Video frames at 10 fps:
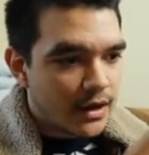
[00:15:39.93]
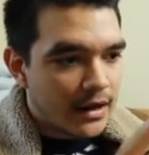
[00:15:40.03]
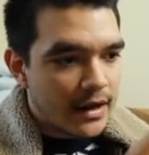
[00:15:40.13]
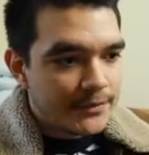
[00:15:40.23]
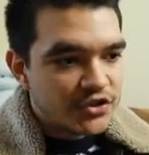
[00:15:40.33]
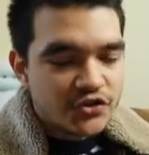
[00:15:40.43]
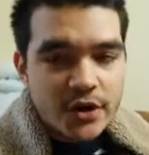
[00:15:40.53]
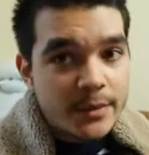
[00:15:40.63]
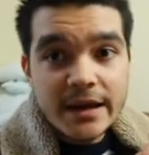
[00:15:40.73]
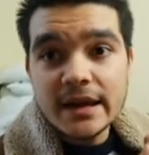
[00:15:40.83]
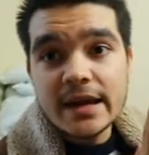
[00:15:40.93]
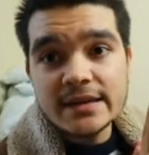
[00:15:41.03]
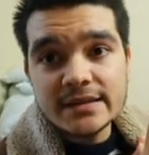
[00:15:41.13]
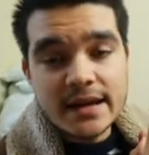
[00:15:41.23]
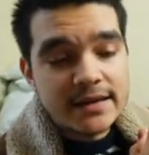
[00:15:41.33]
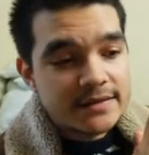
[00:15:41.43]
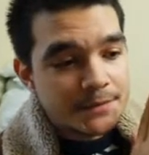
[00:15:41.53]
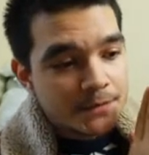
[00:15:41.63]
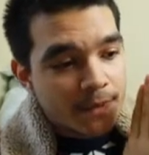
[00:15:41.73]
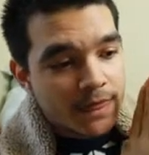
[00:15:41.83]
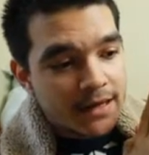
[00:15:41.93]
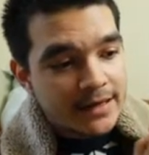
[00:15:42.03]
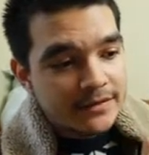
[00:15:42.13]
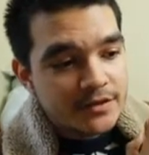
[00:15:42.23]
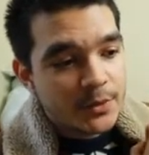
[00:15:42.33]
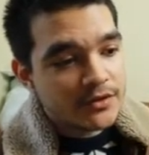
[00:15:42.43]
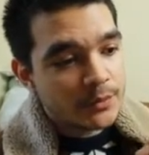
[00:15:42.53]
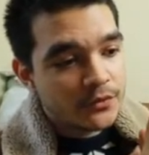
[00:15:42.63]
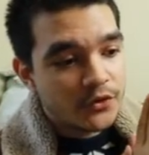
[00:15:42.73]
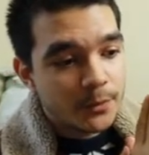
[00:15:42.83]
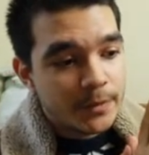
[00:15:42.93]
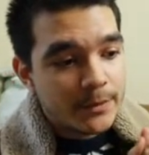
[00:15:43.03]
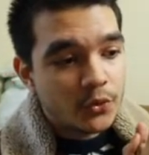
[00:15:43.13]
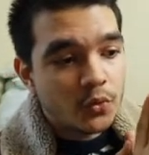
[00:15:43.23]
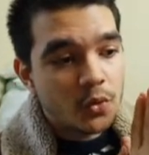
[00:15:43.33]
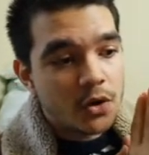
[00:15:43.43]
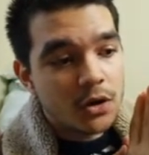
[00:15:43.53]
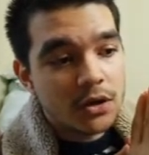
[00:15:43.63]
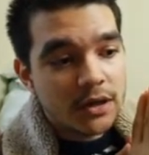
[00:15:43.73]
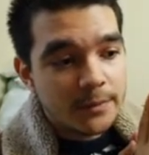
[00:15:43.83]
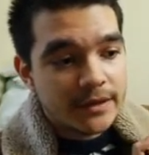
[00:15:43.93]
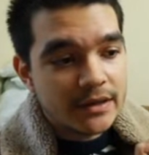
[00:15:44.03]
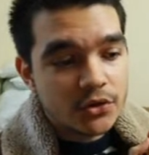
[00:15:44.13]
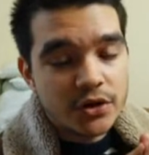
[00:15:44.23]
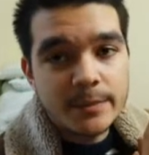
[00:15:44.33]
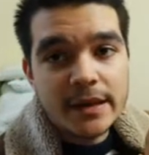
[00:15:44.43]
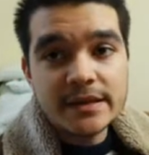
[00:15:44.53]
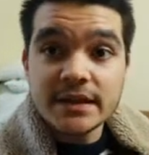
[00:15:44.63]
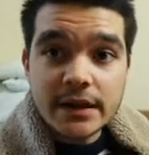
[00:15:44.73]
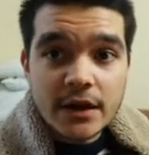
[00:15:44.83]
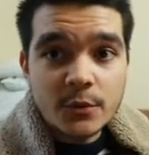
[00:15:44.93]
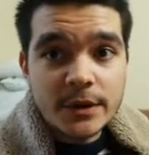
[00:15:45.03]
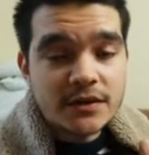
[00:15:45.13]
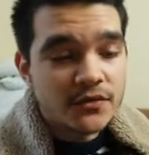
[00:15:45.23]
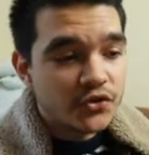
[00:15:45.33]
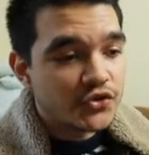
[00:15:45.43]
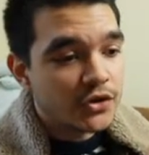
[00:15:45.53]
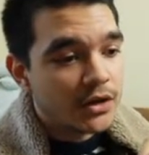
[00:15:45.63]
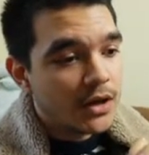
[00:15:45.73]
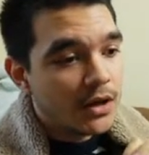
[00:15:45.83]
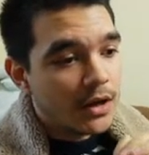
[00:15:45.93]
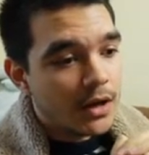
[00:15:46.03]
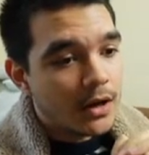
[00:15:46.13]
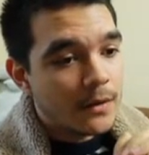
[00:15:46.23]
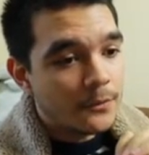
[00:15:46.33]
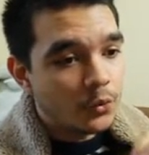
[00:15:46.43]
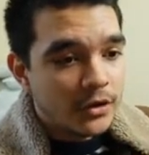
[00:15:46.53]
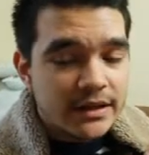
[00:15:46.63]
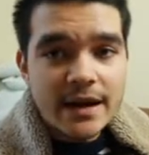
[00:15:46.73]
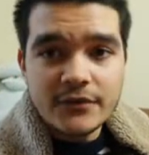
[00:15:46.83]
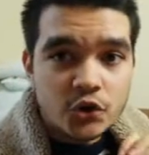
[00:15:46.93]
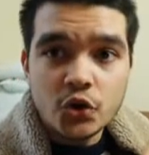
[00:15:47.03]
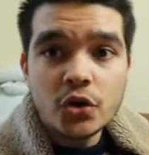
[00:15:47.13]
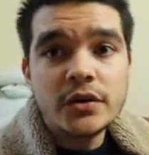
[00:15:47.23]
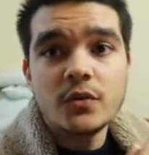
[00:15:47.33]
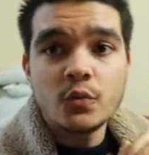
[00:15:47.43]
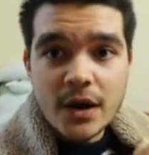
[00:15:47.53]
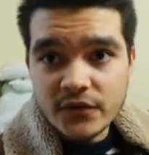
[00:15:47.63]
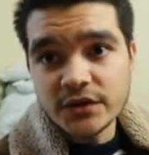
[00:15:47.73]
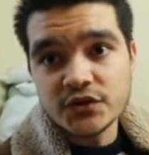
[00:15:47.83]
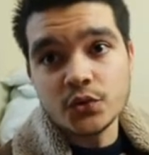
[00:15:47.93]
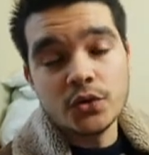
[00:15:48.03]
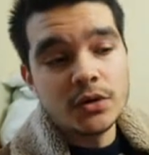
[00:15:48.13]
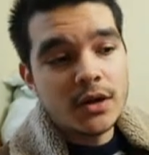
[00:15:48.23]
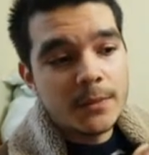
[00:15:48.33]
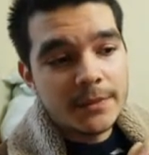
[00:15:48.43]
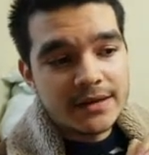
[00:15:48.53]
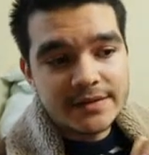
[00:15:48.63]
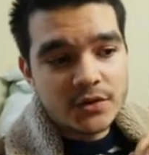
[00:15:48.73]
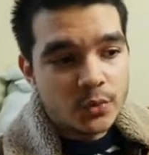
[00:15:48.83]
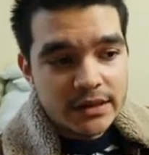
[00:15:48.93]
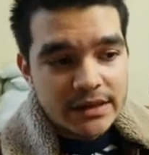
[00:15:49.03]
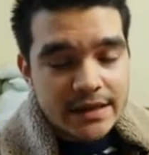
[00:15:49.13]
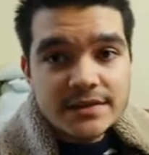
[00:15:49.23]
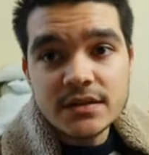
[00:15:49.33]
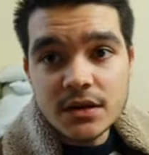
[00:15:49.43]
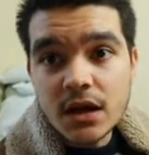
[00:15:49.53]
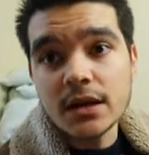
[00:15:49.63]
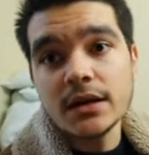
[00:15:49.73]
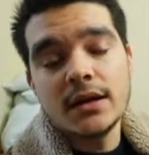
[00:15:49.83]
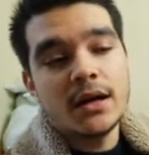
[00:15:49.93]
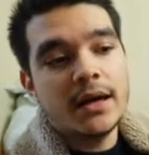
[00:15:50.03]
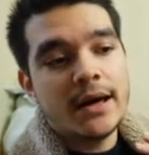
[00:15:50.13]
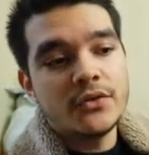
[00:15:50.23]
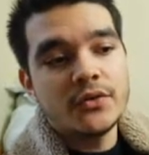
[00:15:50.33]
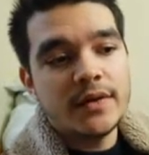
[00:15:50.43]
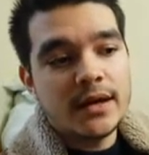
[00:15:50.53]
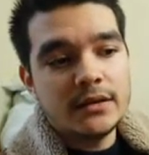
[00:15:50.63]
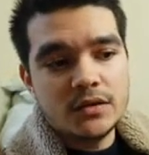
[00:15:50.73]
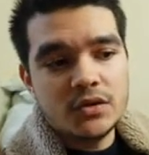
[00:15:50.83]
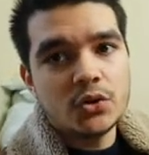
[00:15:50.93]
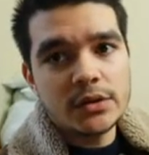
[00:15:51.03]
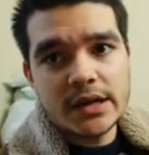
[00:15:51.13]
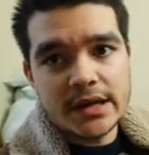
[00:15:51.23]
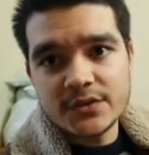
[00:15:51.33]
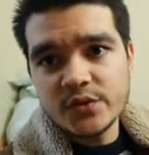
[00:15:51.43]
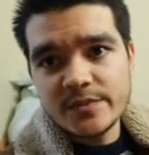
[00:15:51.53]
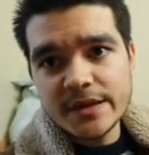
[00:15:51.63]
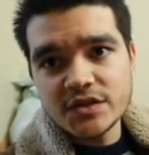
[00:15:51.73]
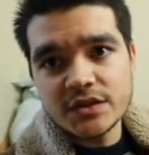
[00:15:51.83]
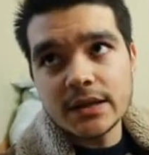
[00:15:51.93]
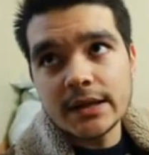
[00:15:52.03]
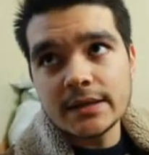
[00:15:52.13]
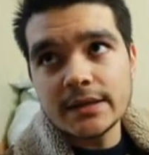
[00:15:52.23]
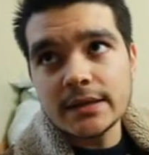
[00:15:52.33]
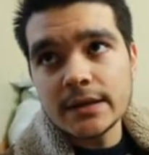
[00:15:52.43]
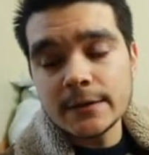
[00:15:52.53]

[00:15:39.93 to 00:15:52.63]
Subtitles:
I'm just trying to make it as easy as possible for people who are going to be learning Palestinian Arabic in the future. Really have a good reference tool because there really is none other than like as we've mentioned, like the